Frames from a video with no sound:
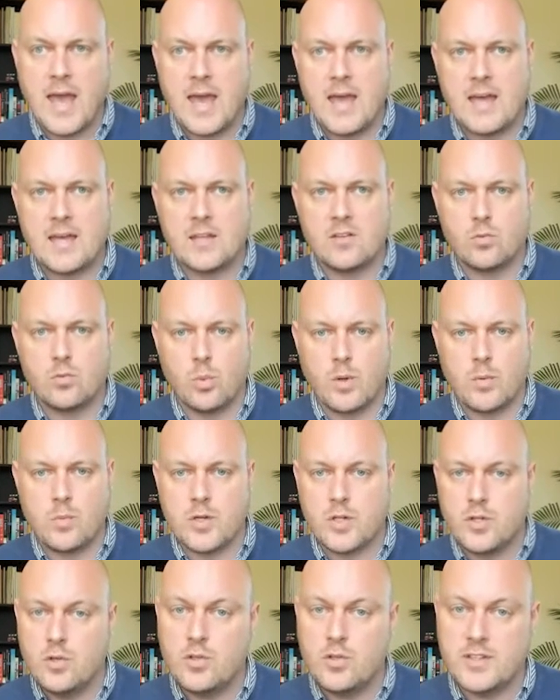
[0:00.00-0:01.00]
And
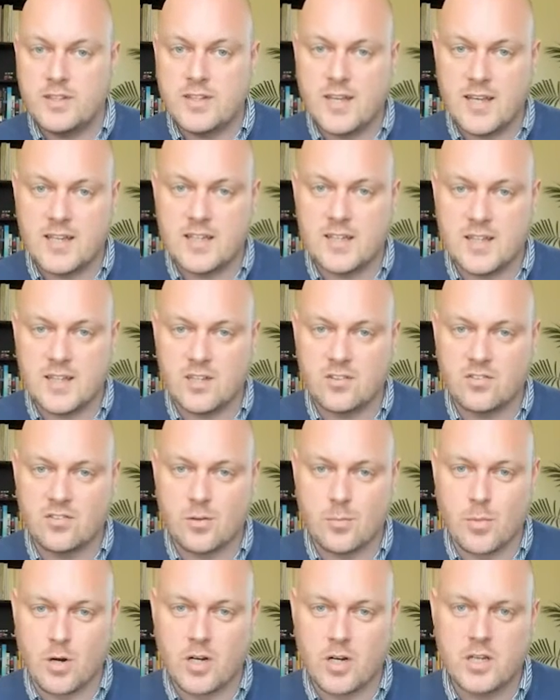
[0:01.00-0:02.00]
when we do take
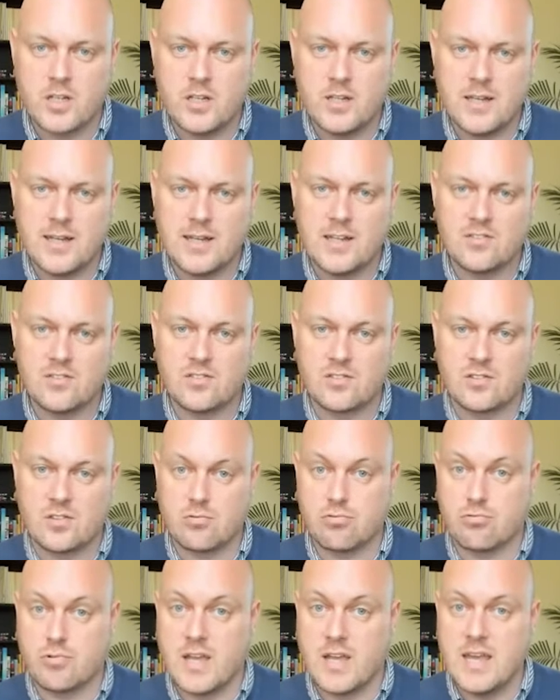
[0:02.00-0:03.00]
things to market, it's
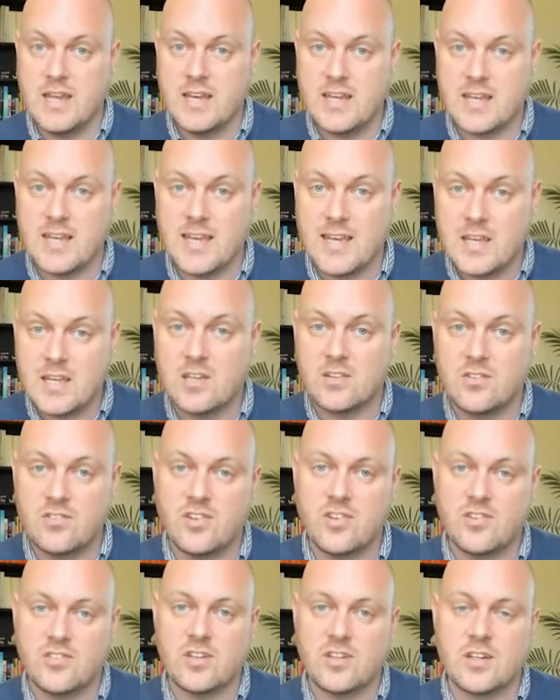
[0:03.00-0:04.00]
creating
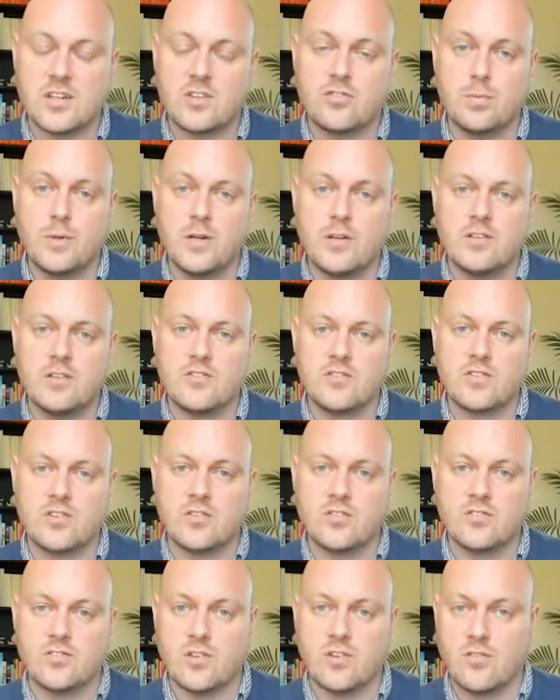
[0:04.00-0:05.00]
inconsistent
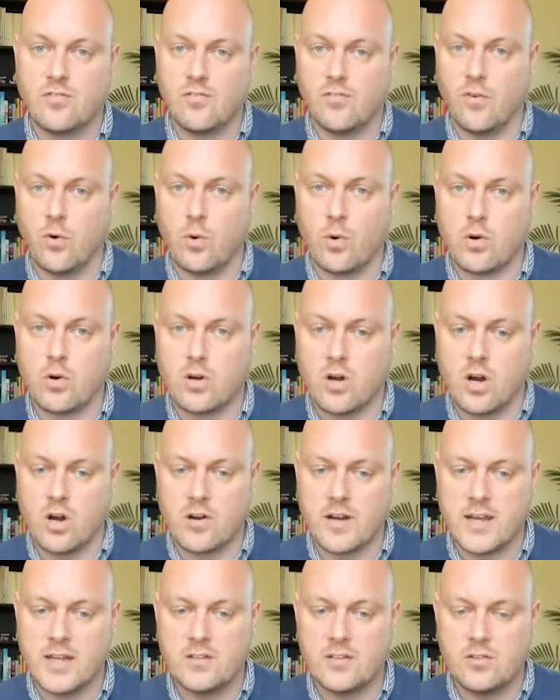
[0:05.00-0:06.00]
experiences for
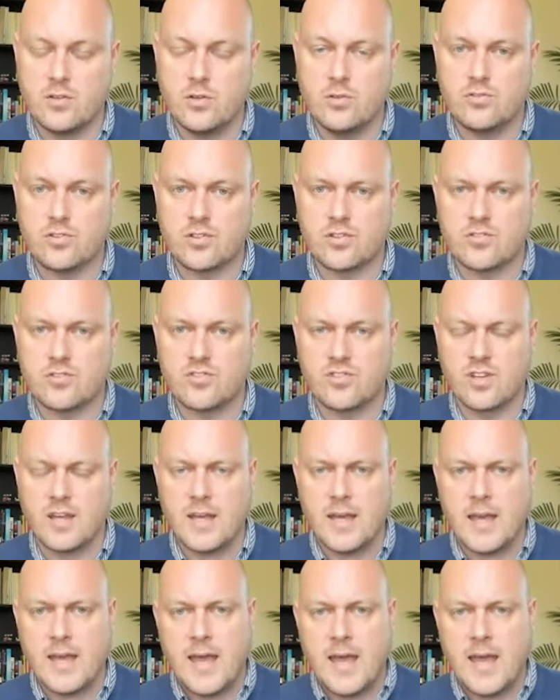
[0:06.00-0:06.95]
our end users.